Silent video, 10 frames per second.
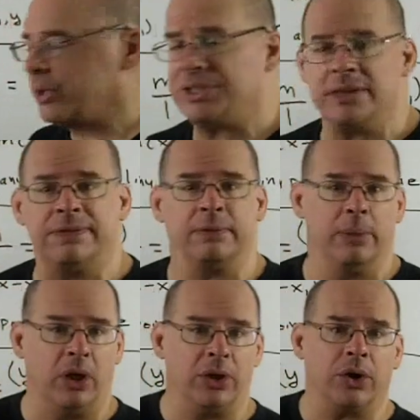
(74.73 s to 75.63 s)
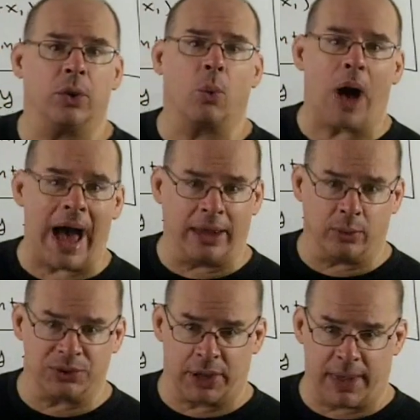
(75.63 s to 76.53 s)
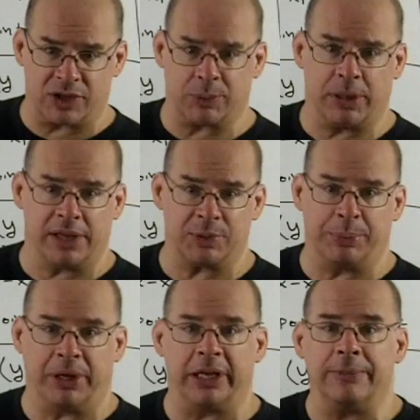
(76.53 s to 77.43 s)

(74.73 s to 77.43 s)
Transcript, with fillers: which is the familiar y equals mx plus b.